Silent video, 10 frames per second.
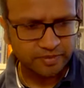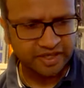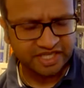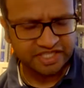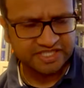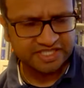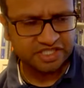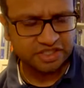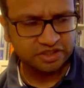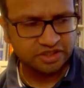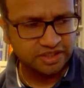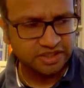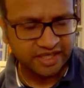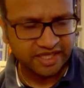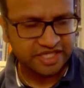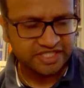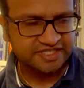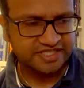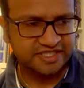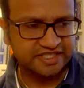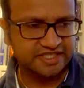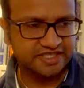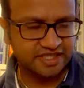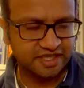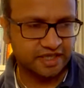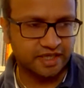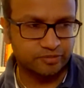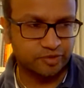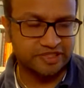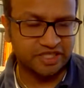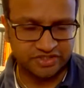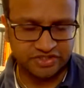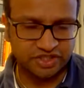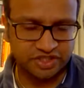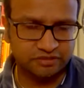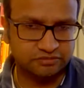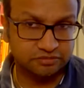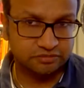by NHS Digital and NHS England probably last year,